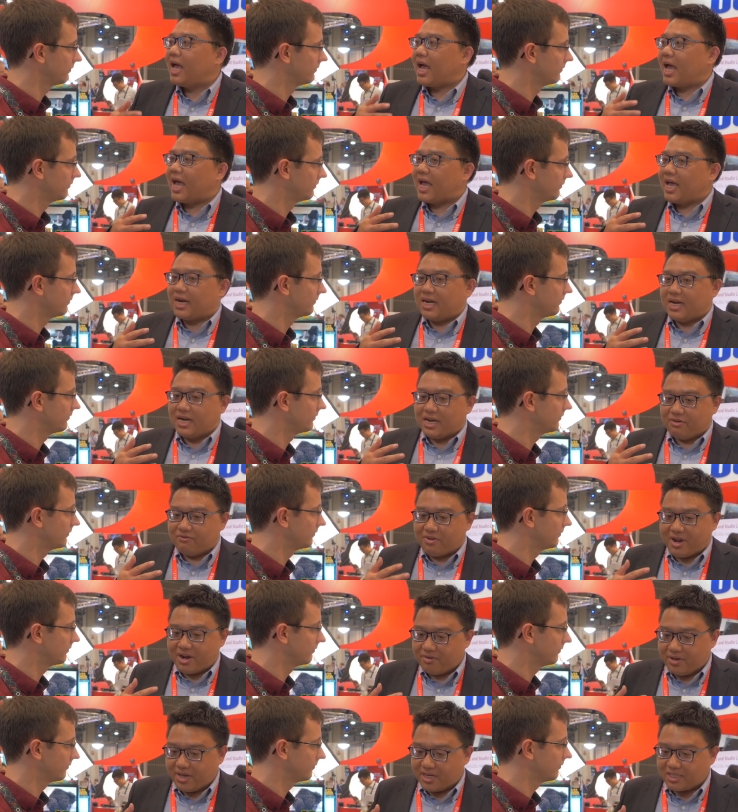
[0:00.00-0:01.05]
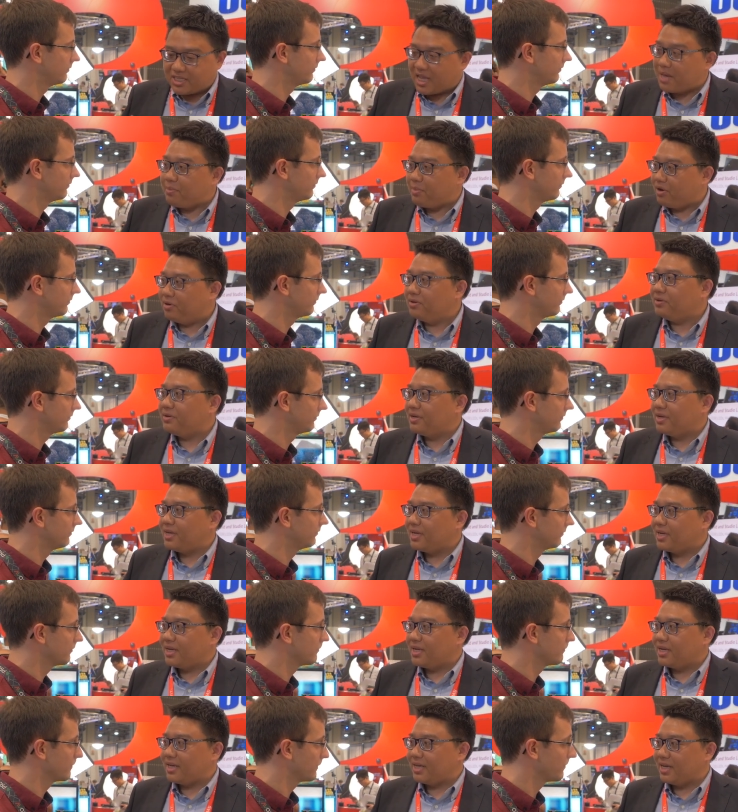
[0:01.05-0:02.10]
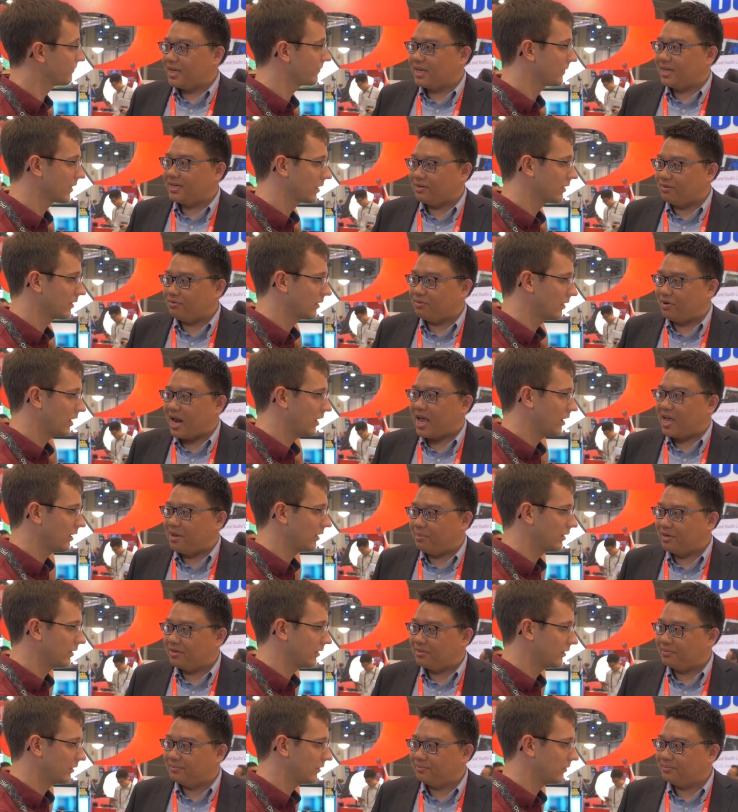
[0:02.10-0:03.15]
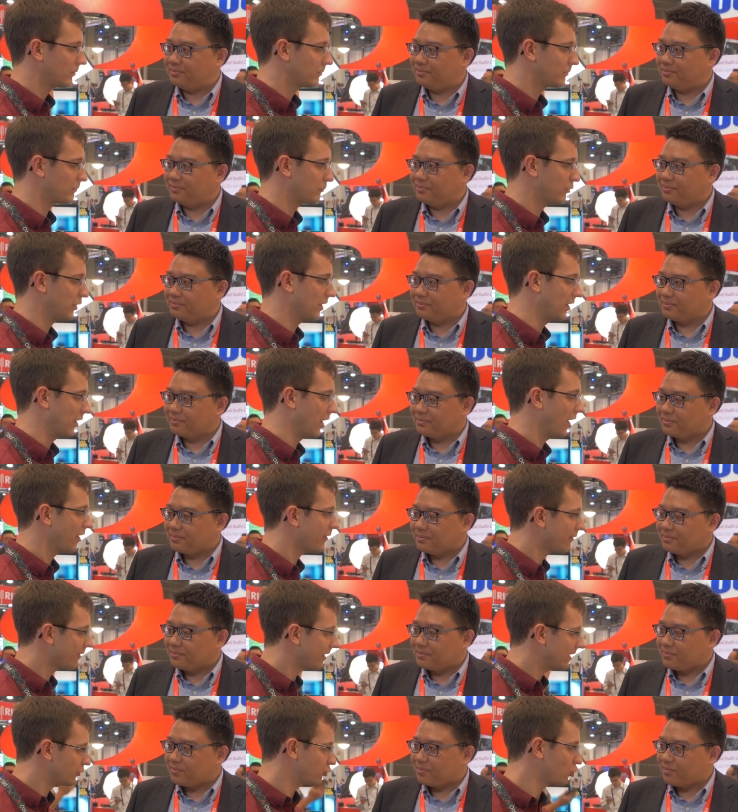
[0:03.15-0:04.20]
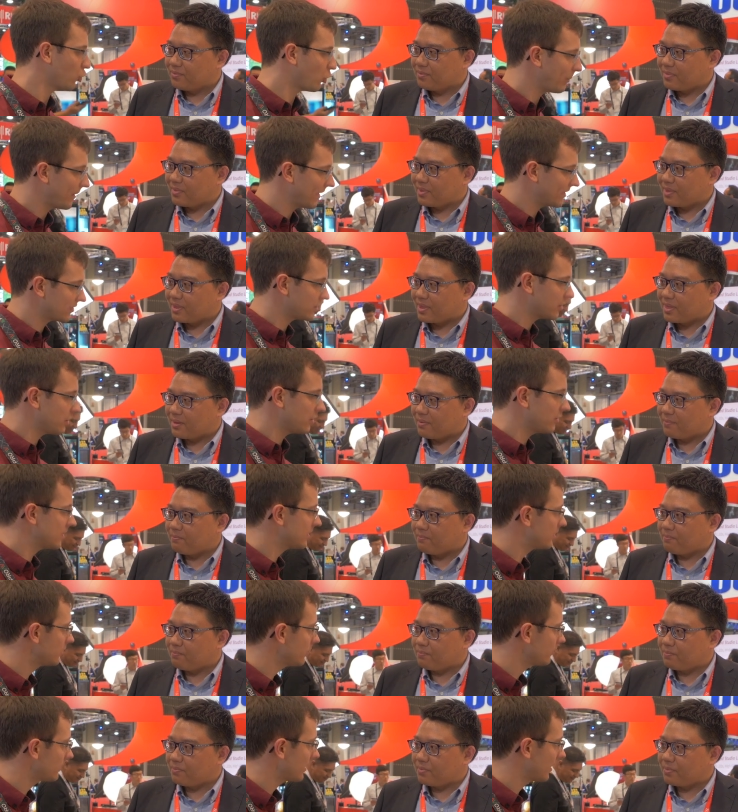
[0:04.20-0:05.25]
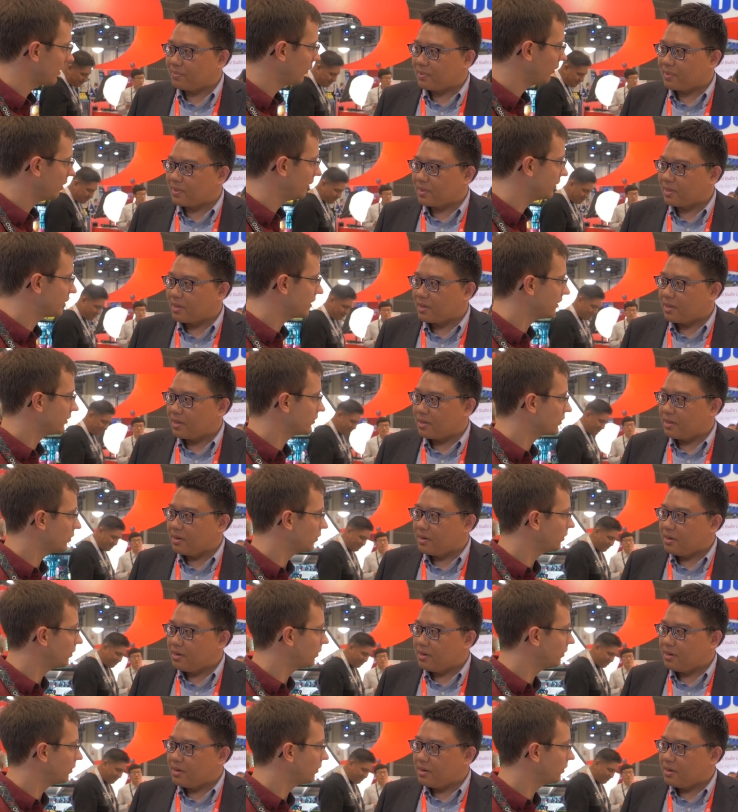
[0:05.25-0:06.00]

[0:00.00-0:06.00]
Speaker 1: and very stable and reliable.
Speaker 2: Brilliant. Are there any drawbacks to this new technology at